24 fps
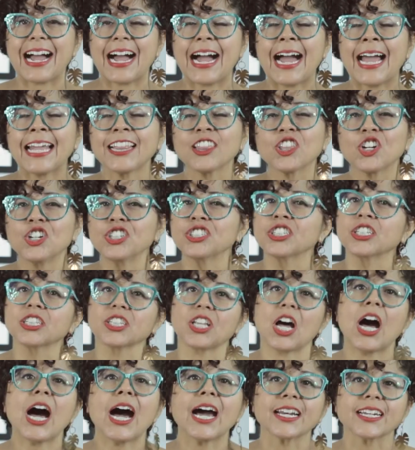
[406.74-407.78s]
I learned a
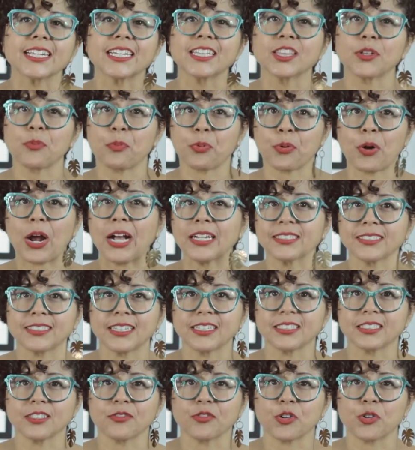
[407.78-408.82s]
lot in the
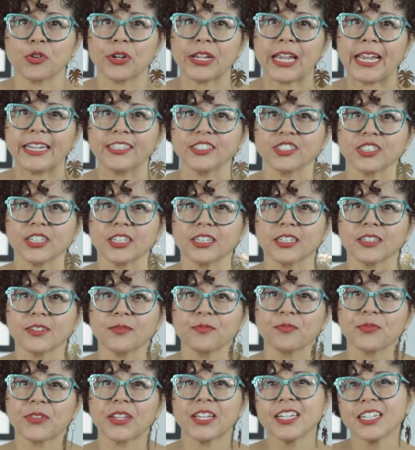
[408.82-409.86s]
process of creation.
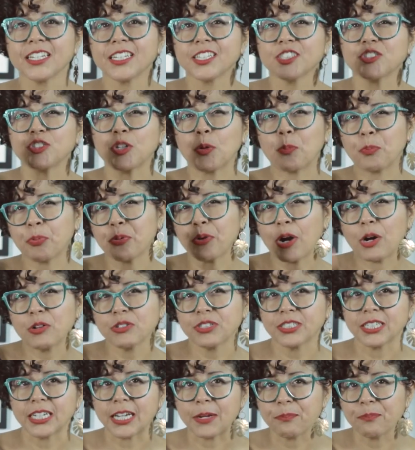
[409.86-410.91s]
So pro
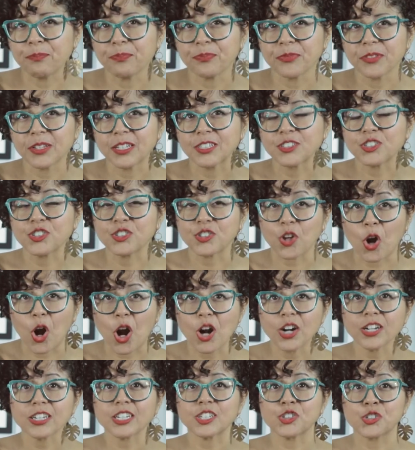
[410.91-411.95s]
tip,
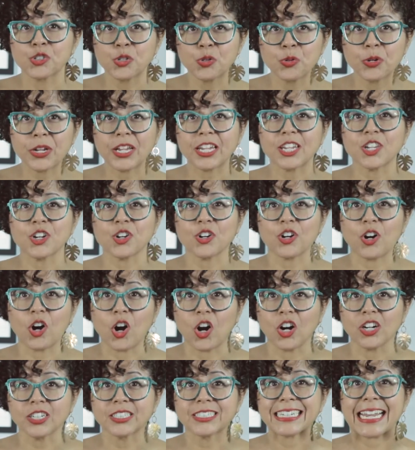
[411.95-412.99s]
start doing your
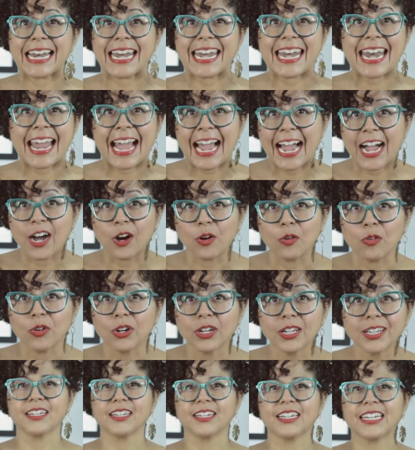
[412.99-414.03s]
art now.
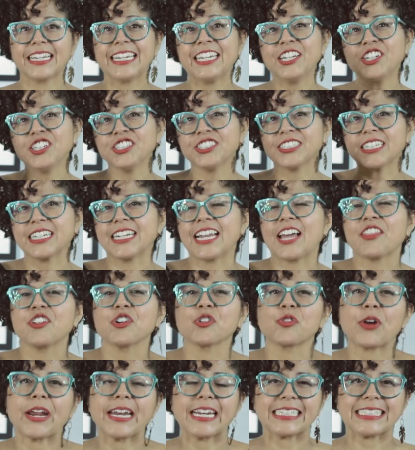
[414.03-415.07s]
Here's another
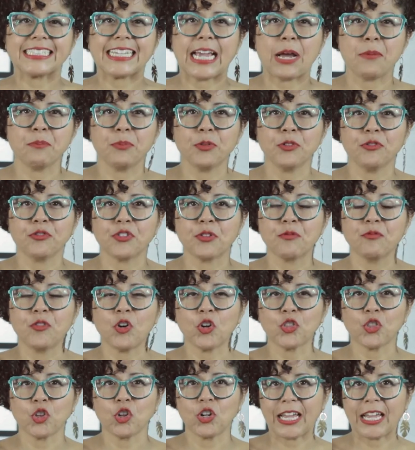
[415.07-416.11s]
great example from Voto